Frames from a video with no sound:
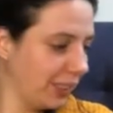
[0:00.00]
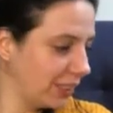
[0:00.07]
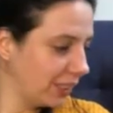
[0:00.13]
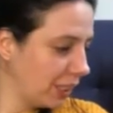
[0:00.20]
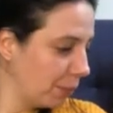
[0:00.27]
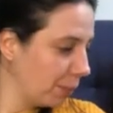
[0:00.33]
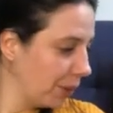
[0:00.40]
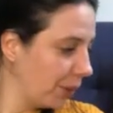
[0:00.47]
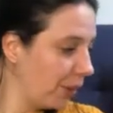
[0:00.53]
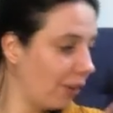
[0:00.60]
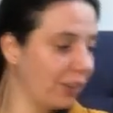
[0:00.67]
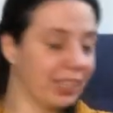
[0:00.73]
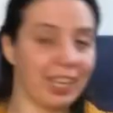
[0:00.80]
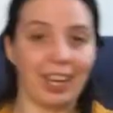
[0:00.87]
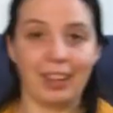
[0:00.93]
summer? Oh
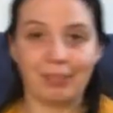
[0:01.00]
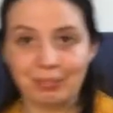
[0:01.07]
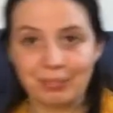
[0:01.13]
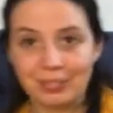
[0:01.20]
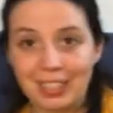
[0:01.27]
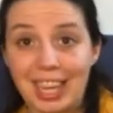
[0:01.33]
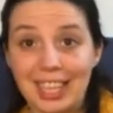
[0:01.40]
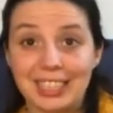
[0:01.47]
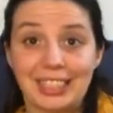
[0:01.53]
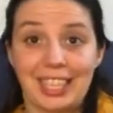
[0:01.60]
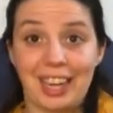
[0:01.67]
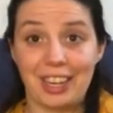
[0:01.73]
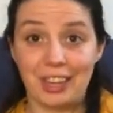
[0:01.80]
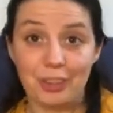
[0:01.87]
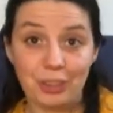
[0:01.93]
yeah, I
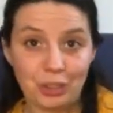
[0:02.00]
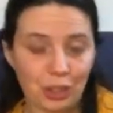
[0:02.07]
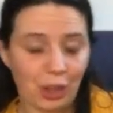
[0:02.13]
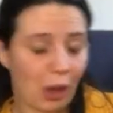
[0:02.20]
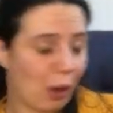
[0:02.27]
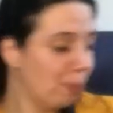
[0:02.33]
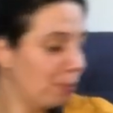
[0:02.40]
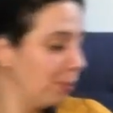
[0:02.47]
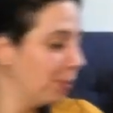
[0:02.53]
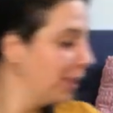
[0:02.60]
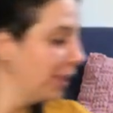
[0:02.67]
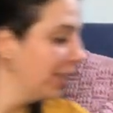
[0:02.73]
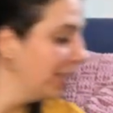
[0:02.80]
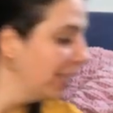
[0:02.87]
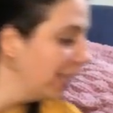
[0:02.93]
started a top.
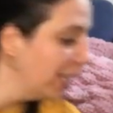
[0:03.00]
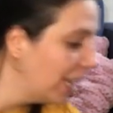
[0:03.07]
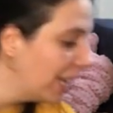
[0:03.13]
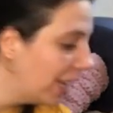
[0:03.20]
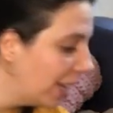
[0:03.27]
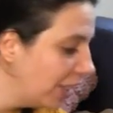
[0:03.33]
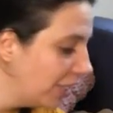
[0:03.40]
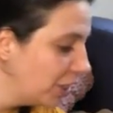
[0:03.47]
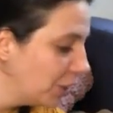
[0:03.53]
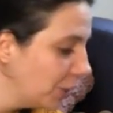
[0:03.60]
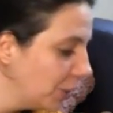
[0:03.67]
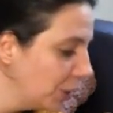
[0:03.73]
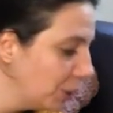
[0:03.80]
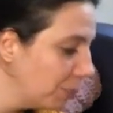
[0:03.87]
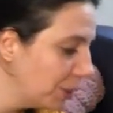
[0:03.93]
I told
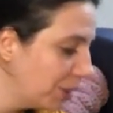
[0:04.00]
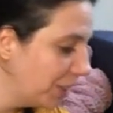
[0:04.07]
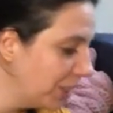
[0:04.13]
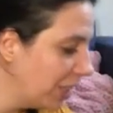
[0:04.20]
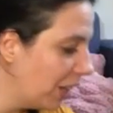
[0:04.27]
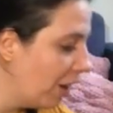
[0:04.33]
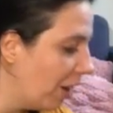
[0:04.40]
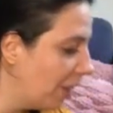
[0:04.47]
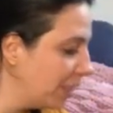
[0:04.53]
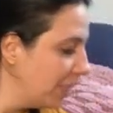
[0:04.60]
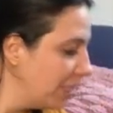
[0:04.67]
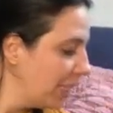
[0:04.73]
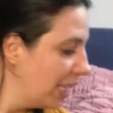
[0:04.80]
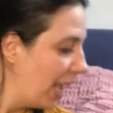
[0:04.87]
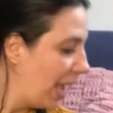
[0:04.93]
you about the yarn
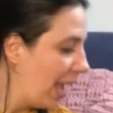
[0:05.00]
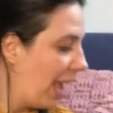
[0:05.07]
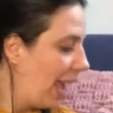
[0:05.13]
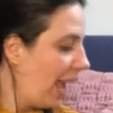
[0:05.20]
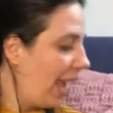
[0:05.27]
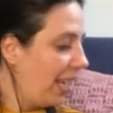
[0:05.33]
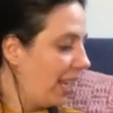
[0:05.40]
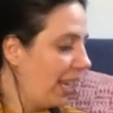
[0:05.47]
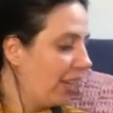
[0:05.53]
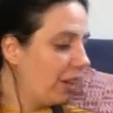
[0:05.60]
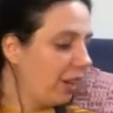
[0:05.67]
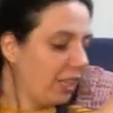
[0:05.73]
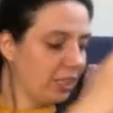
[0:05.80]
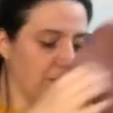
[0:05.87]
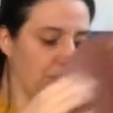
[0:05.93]
and I got
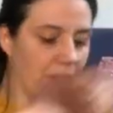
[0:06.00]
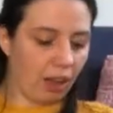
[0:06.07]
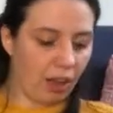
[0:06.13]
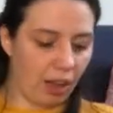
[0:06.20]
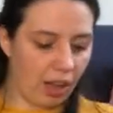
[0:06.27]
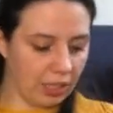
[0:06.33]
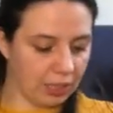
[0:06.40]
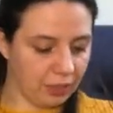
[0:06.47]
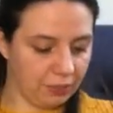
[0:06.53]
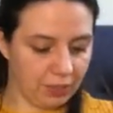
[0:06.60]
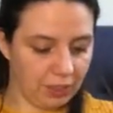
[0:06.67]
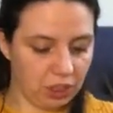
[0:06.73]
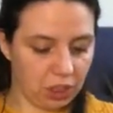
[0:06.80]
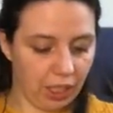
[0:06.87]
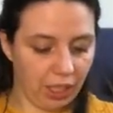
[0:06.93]
a spot. I was
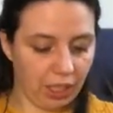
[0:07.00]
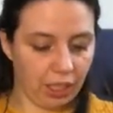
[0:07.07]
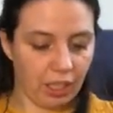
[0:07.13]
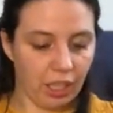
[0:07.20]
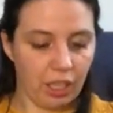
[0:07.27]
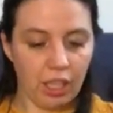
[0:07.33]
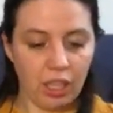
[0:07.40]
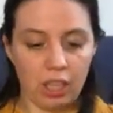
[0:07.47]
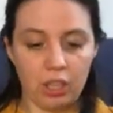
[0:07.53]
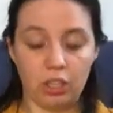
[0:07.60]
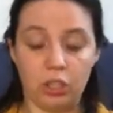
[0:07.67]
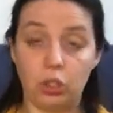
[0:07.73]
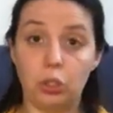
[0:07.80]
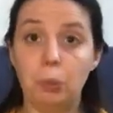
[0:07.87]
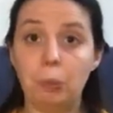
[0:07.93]
finishing the
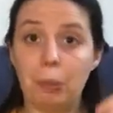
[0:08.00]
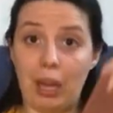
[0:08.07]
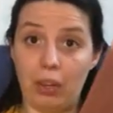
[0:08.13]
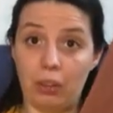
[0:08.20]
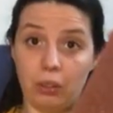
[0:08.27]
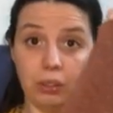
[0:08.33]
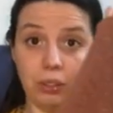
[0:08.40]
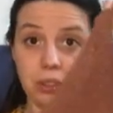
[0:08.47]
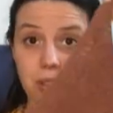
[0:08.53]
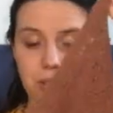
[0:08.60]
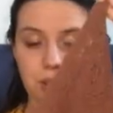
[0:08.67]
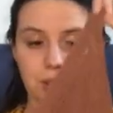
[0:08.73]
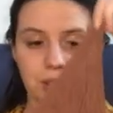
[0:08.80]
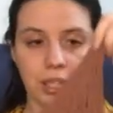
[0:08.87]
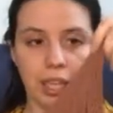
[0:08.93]
two panels
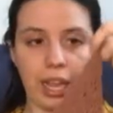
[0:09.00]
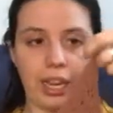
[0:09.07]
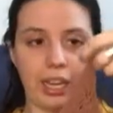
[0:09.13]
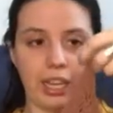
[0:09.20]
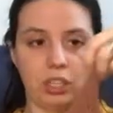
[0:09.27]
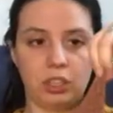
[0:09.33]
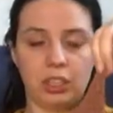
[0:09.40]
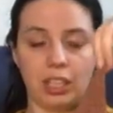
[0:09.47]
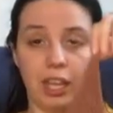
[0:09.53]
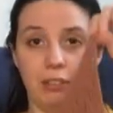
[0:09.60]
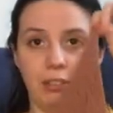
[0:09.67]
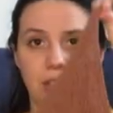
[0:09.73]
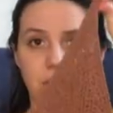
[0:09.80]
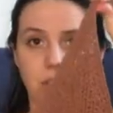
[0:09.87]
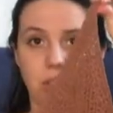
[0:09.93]
and I just
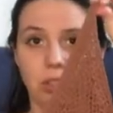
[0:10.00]
have to do